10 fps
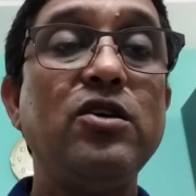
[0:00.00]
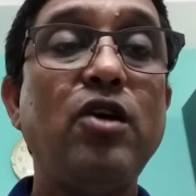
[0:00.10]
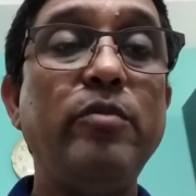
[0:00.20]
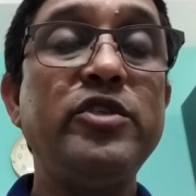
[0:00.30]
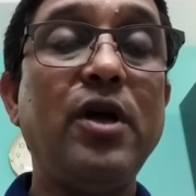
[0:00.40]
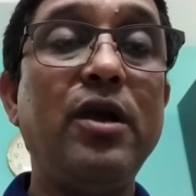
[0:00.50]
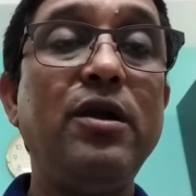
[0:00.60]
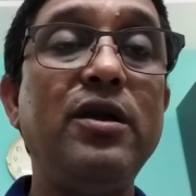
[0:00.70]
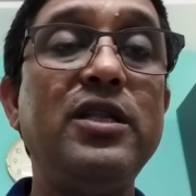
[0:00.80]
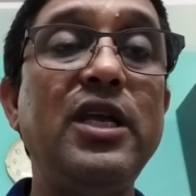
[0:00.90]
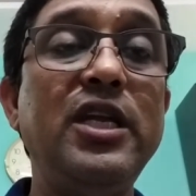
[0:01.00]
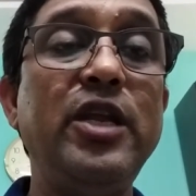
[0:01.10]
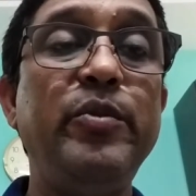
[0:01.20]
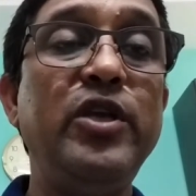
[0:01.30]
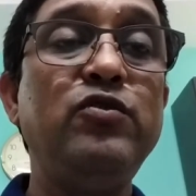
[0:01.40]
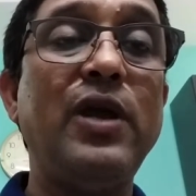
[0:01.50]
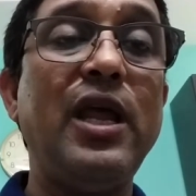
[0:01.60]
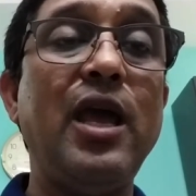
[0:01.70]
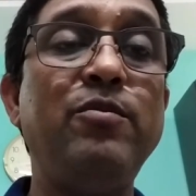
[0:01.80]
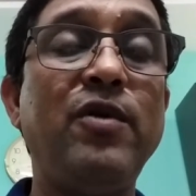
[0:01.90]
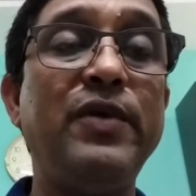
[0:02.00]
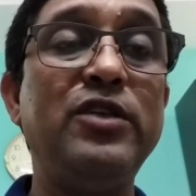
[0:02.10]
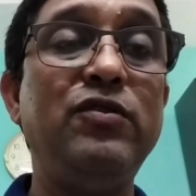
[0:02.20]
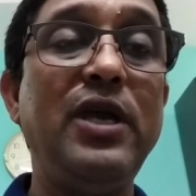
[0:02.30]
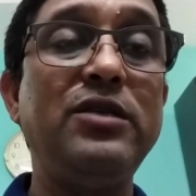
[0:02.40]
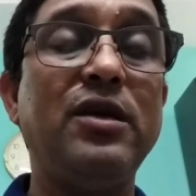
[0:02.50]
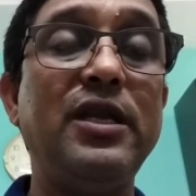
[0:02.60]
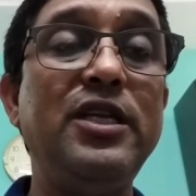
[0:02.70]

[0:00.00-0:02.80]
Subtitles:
comes under the individual aim of education.